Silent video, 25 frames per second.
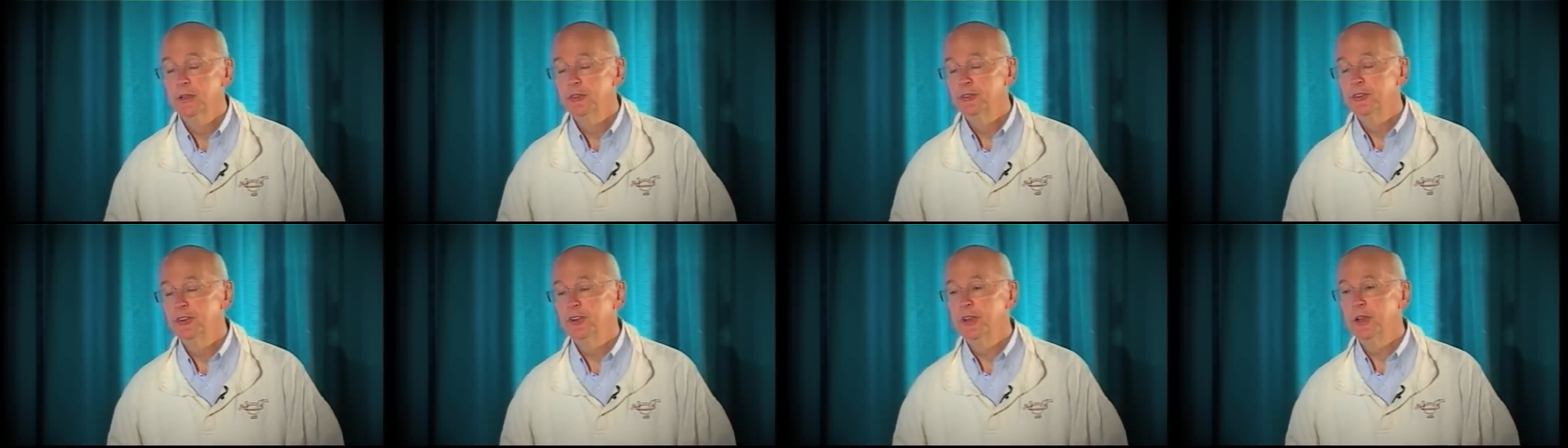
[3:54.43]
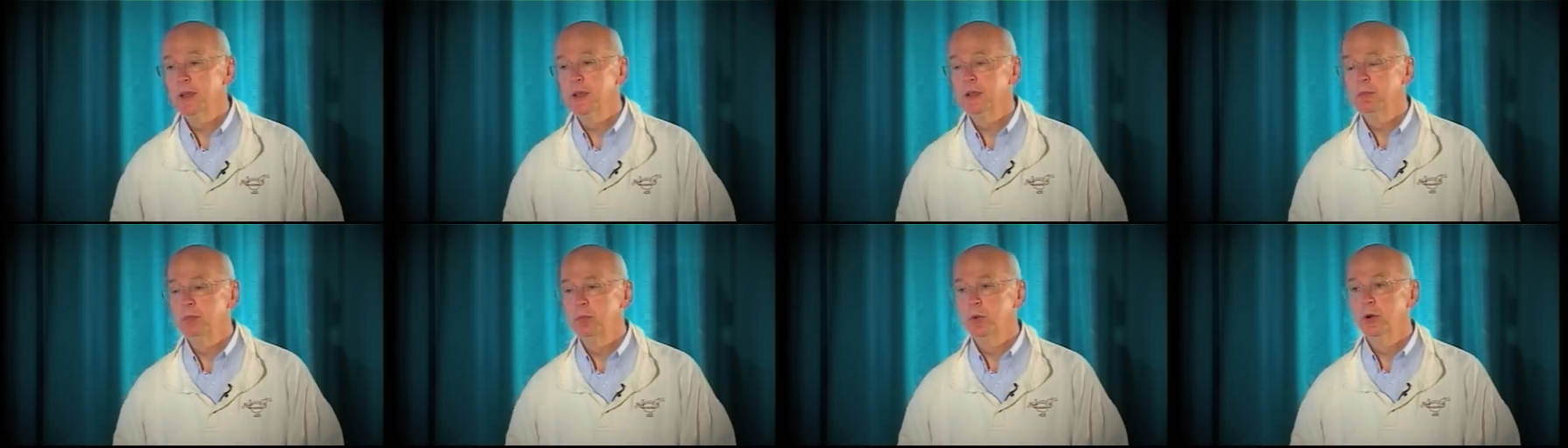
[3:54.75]

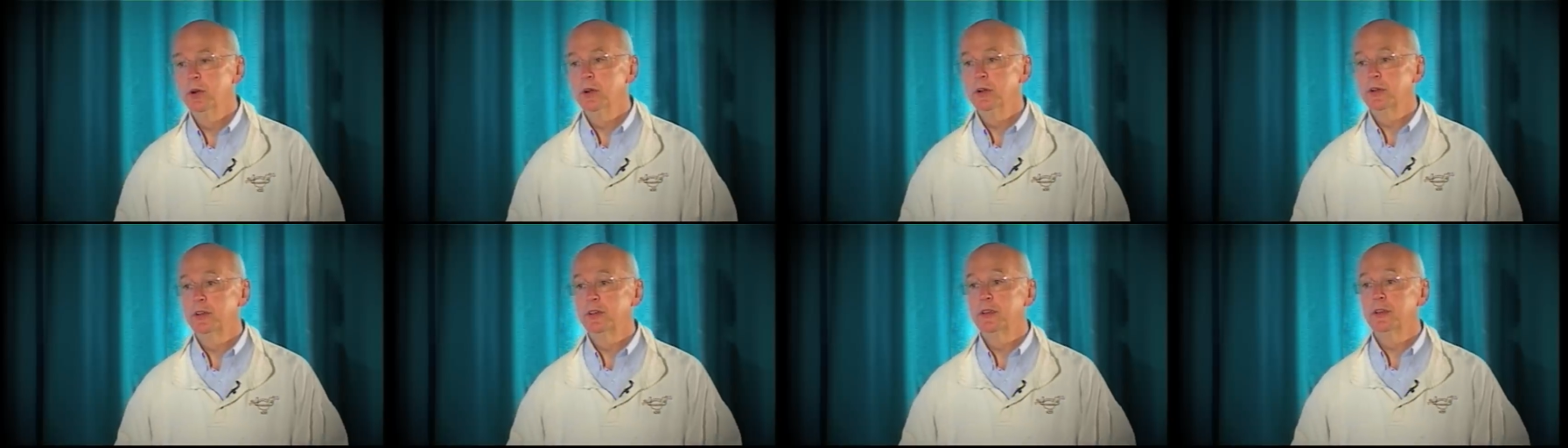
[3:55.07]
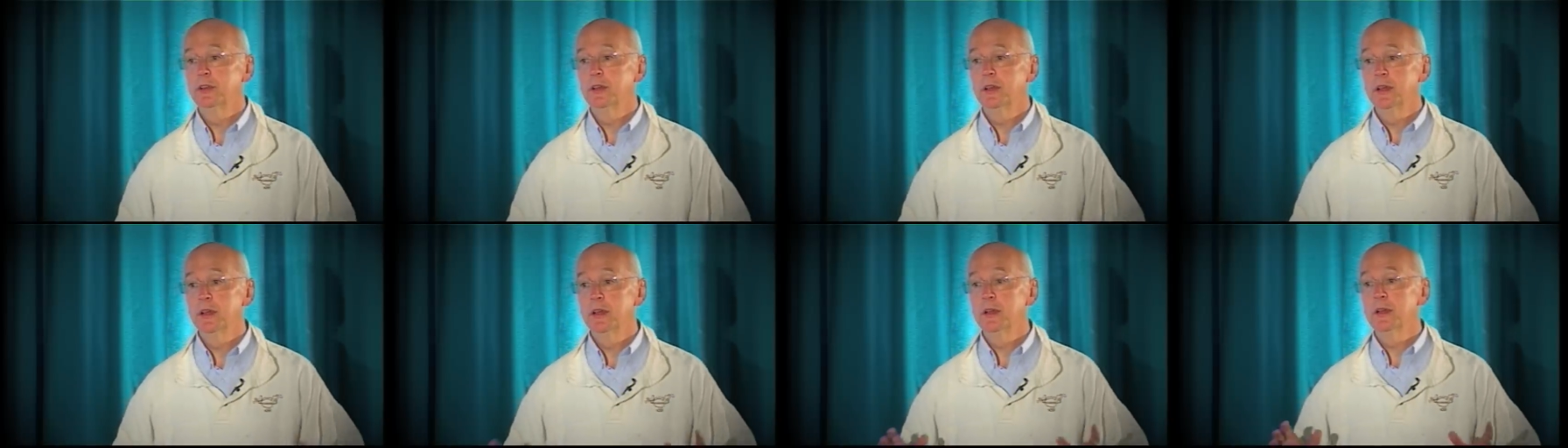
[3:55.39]
today work
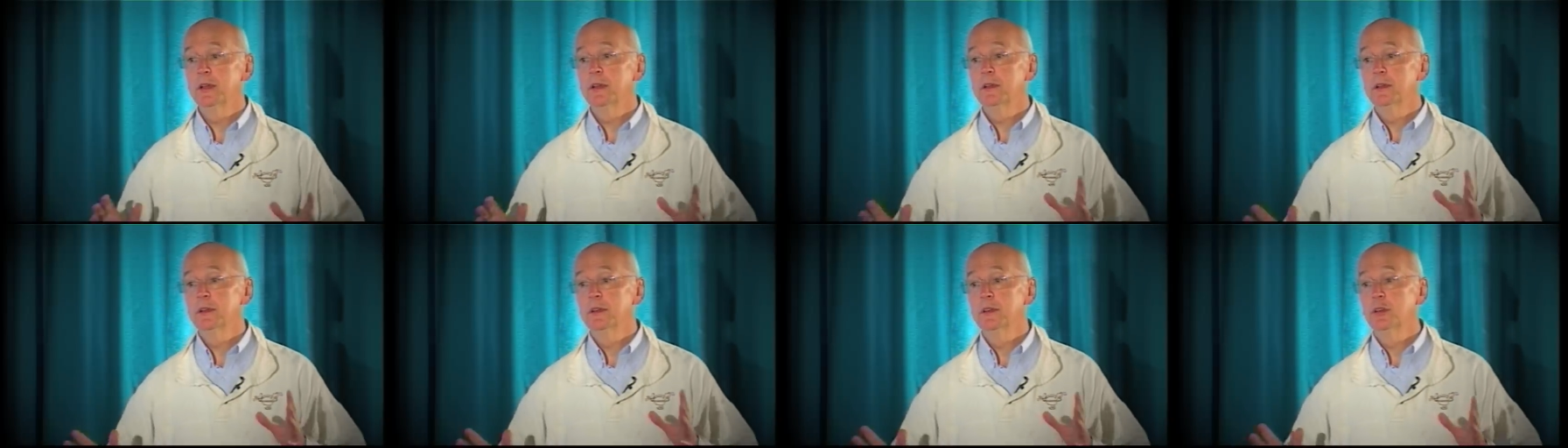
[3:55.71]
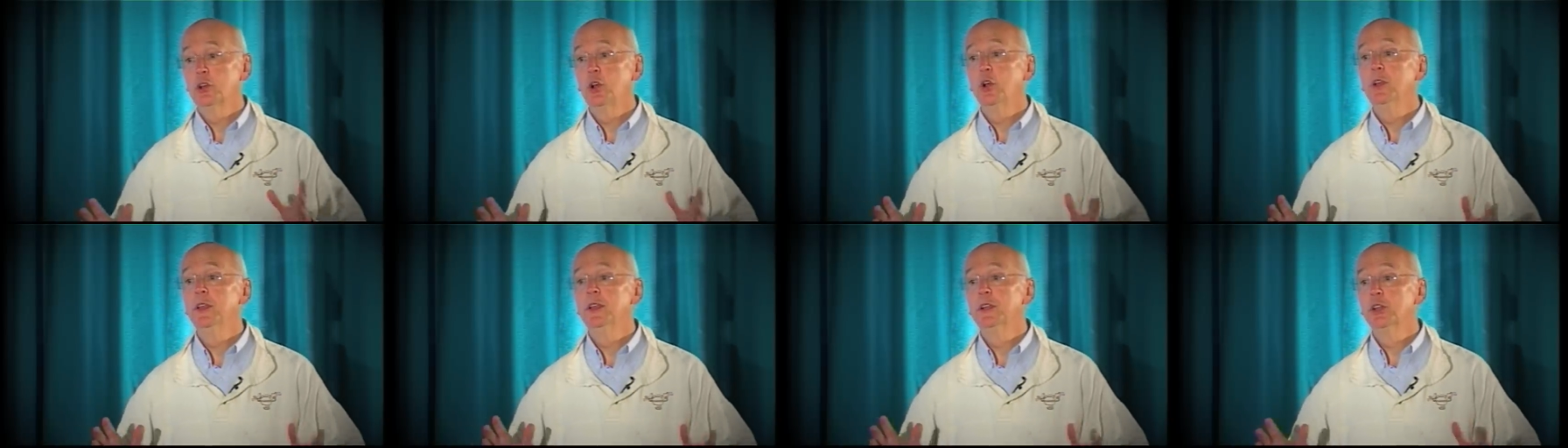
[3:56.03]

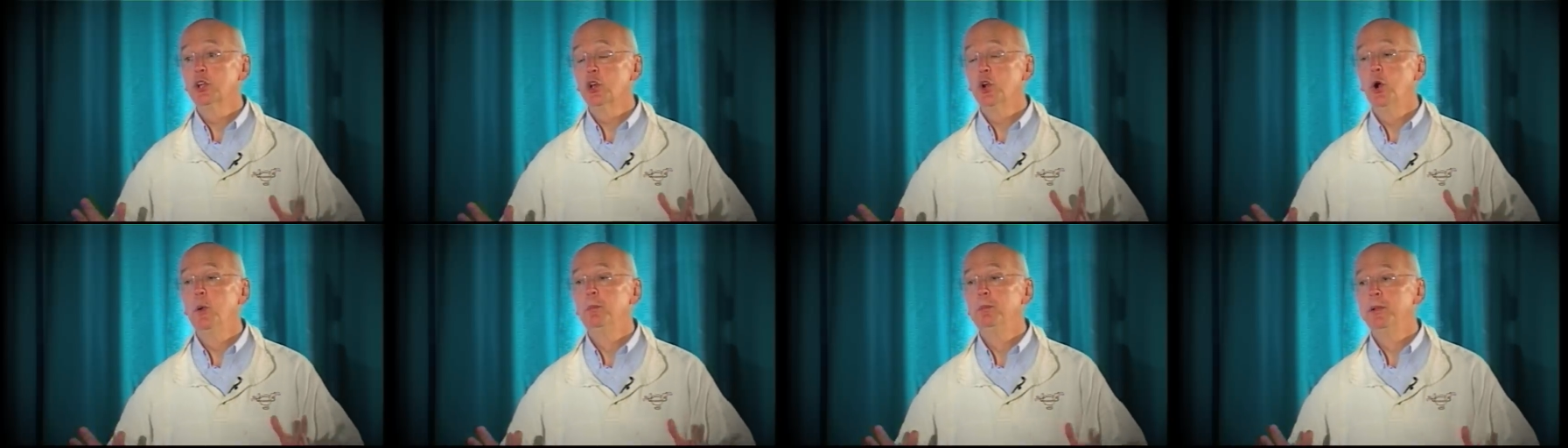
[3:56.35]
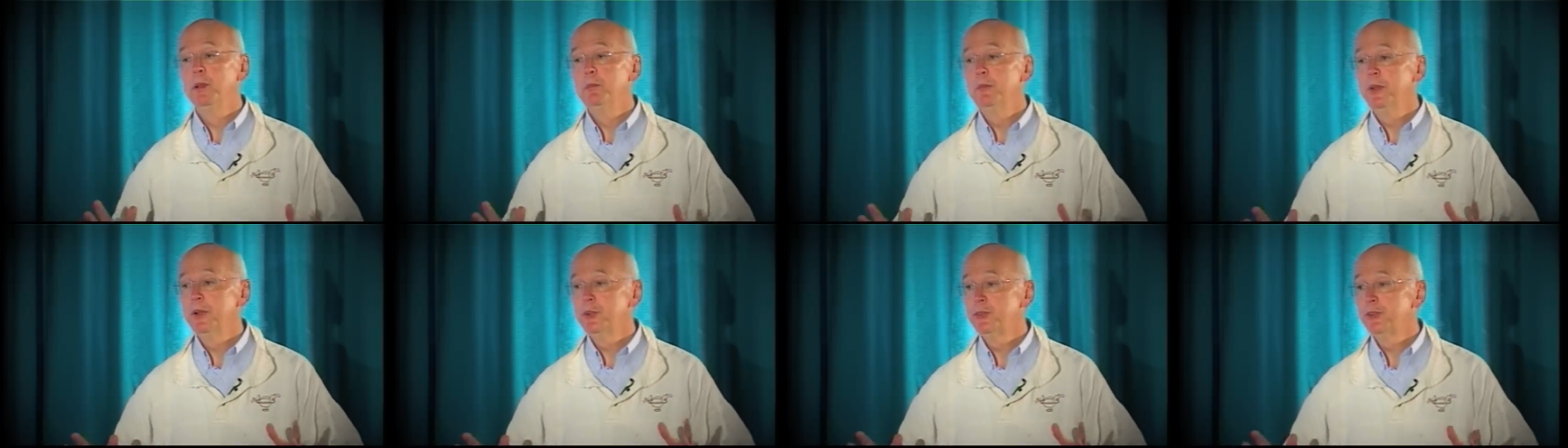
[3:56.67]
in a
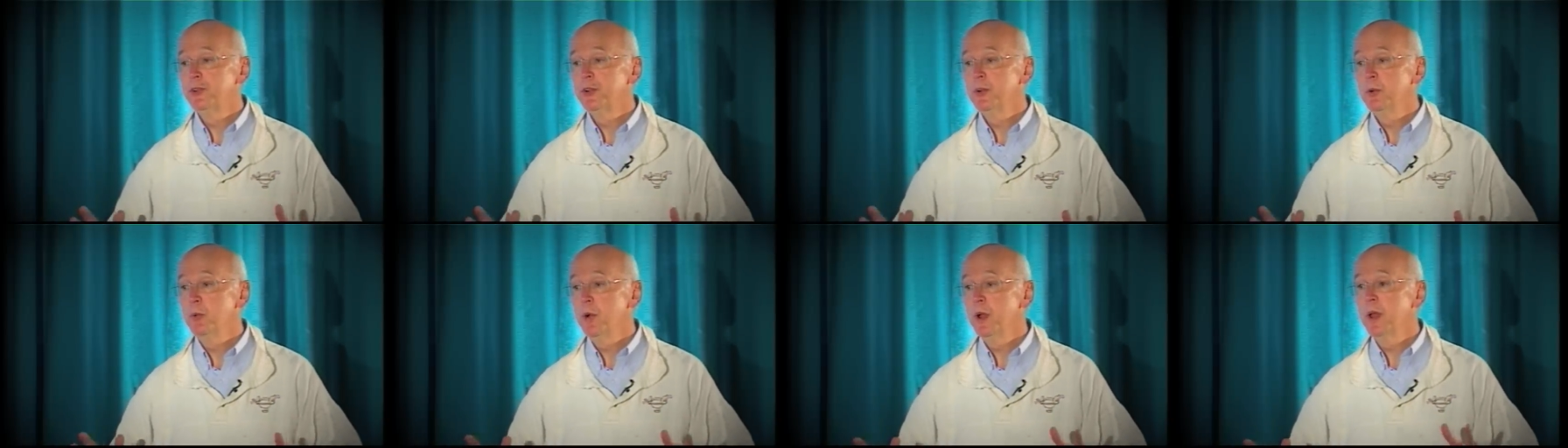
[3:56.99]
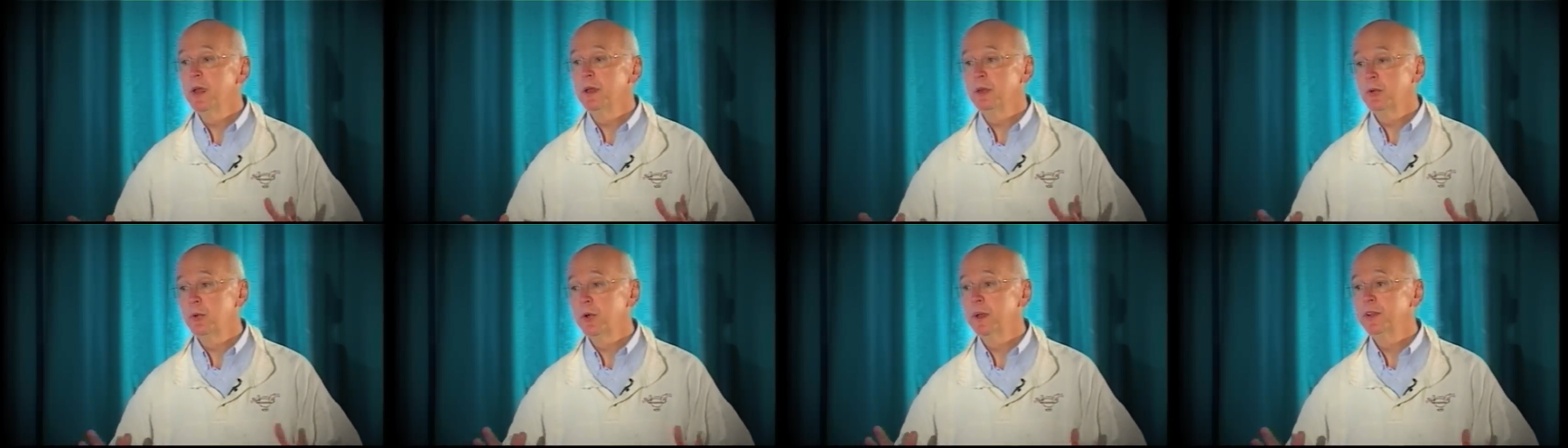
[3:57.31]
complementary
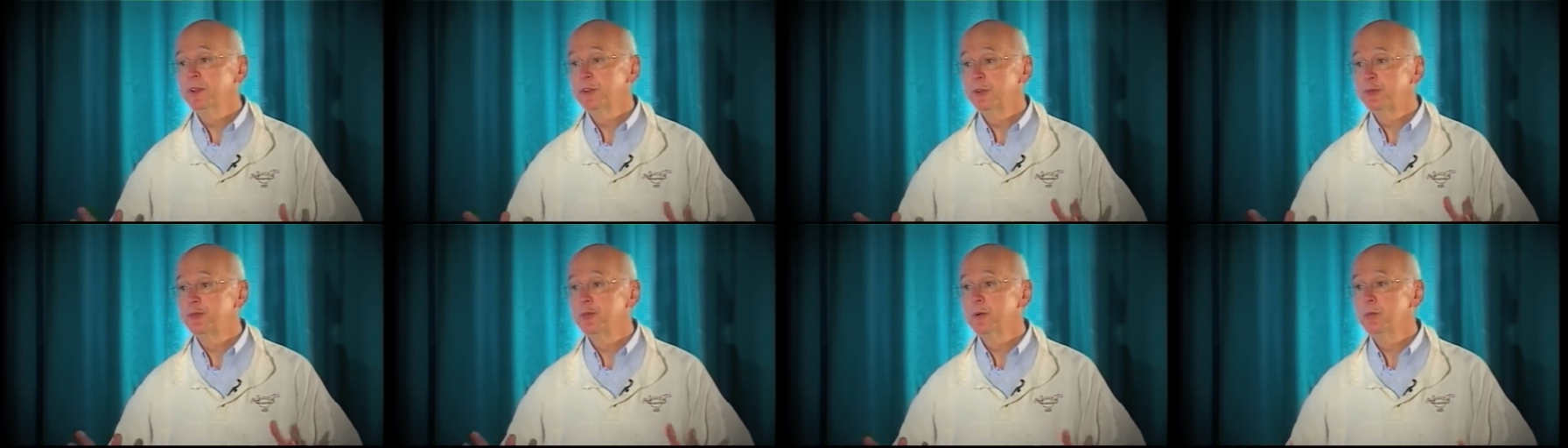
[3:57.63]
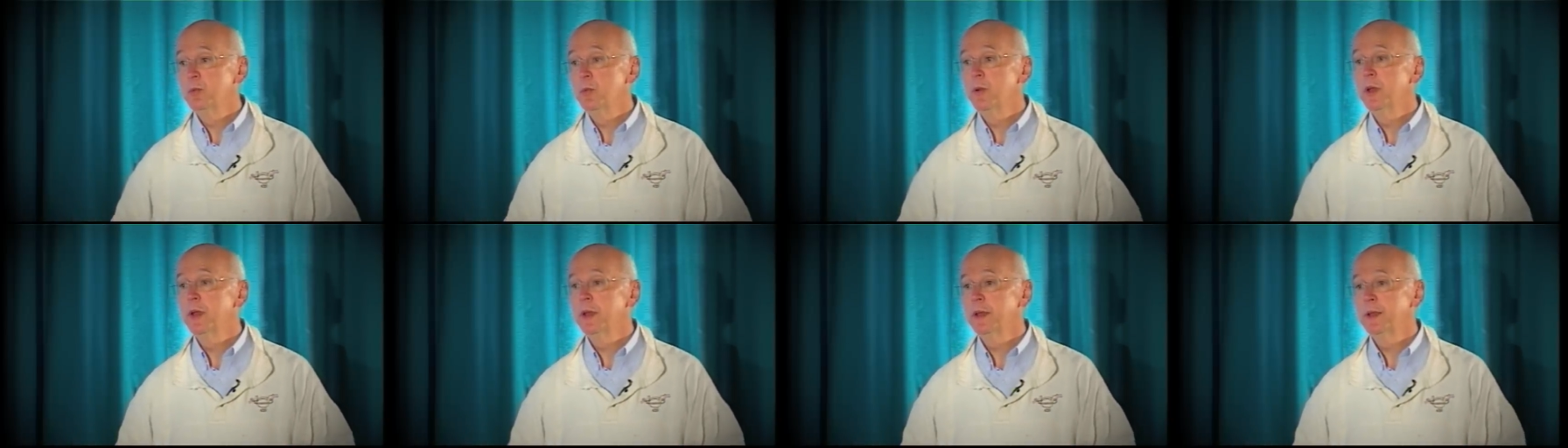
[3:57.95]
way, quite
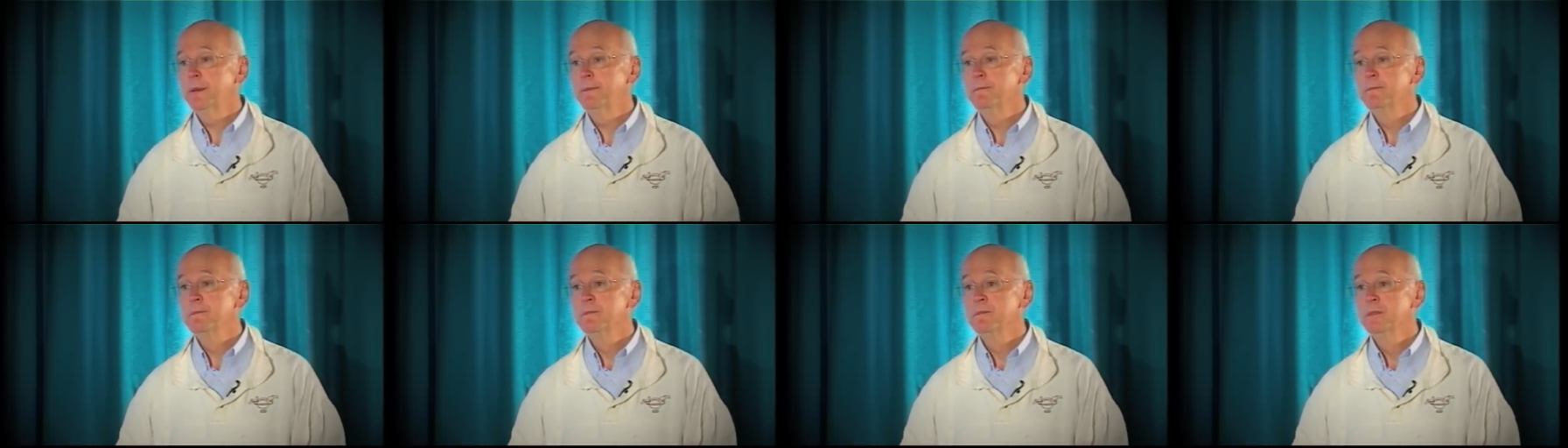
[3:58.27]
different way.